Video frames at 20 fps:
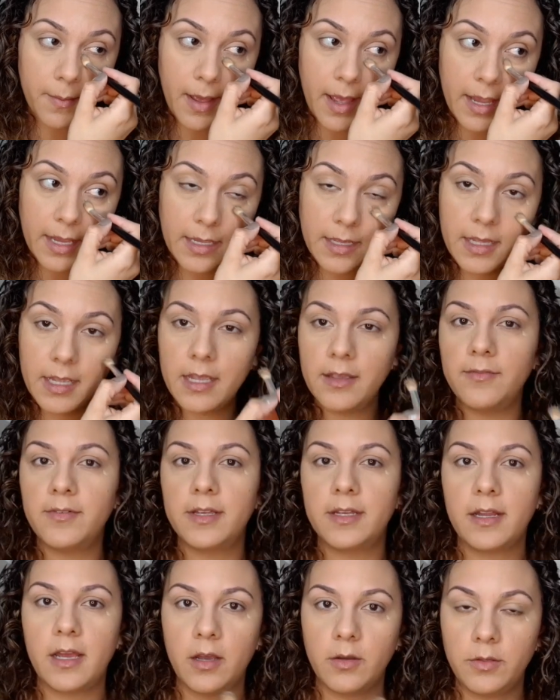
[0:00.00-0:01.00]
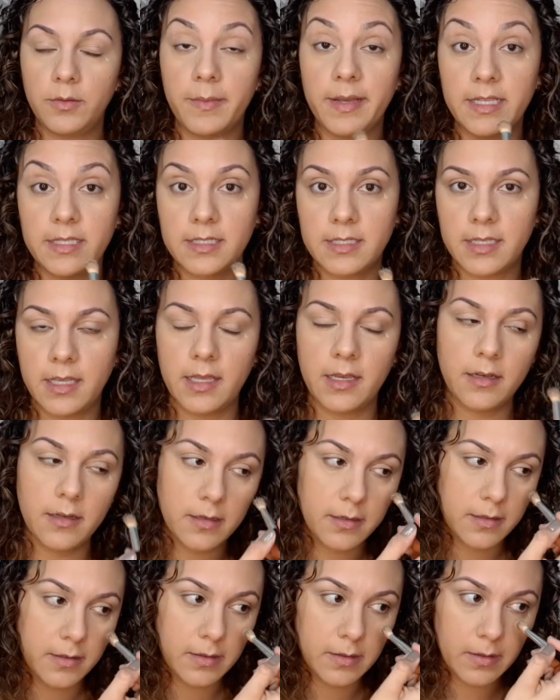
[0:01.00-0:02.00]
I even out my skin.
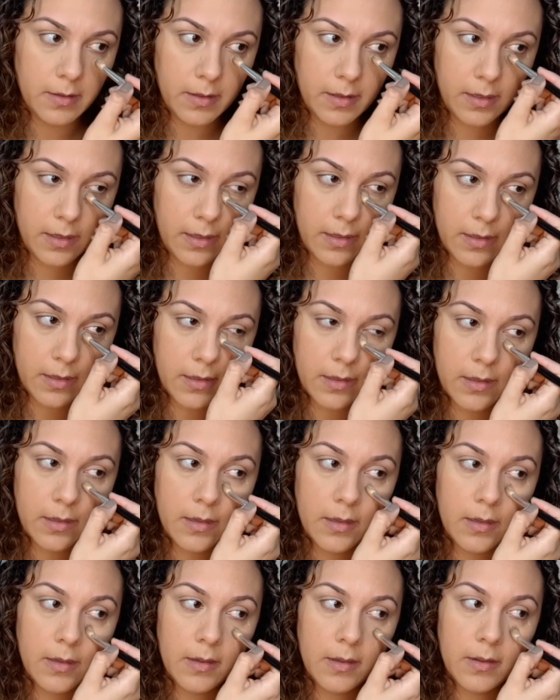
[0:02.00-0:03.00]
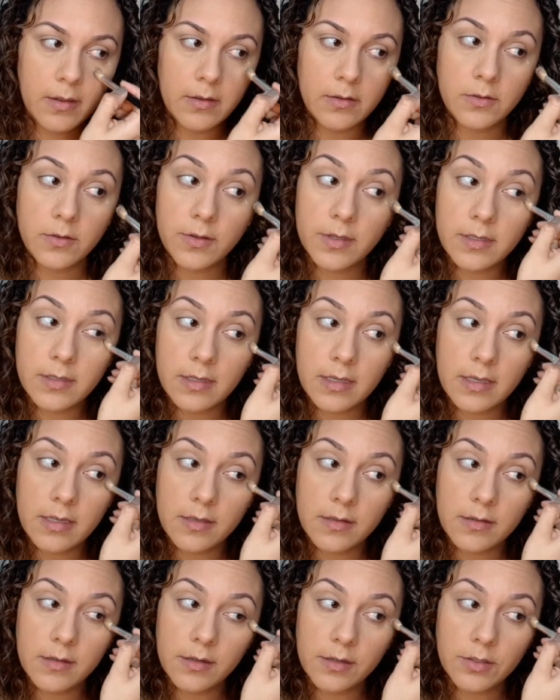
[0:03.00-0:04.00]
Okay, so it's
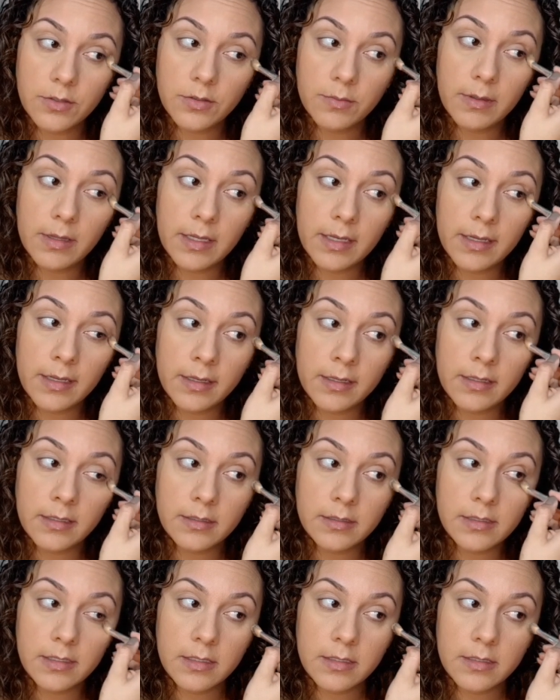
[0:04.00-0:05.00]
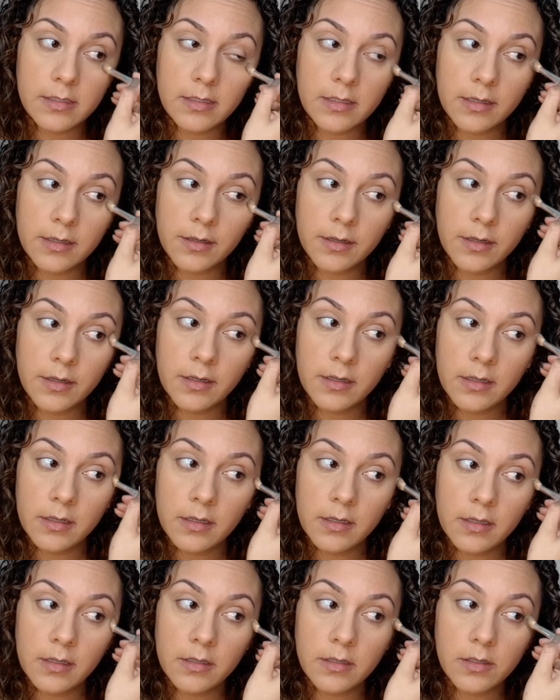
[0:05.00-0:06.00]
easier to blend, it's easier,
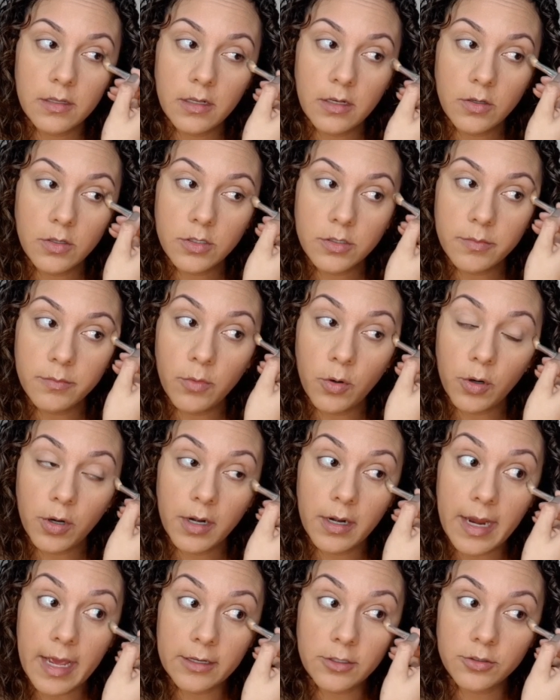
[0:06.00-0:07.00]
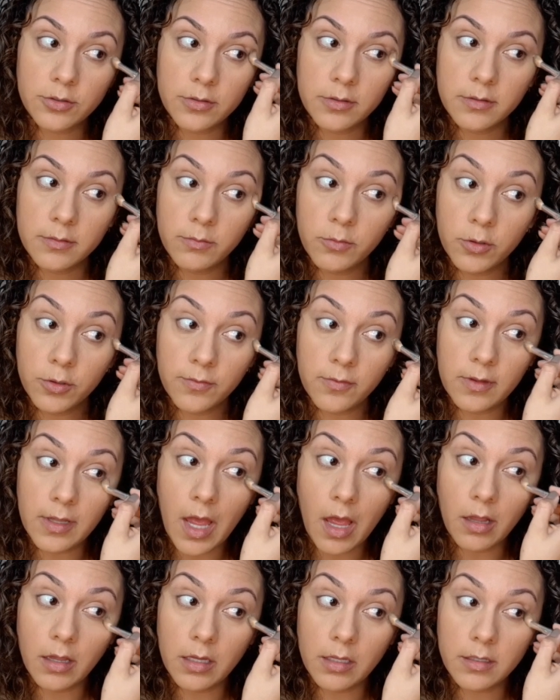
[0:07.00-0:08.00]
it looks more natural, more
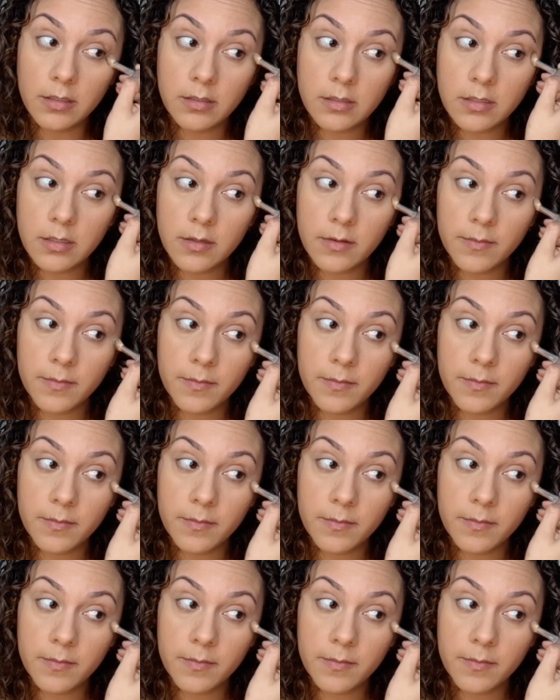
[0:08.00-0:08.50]
flawless.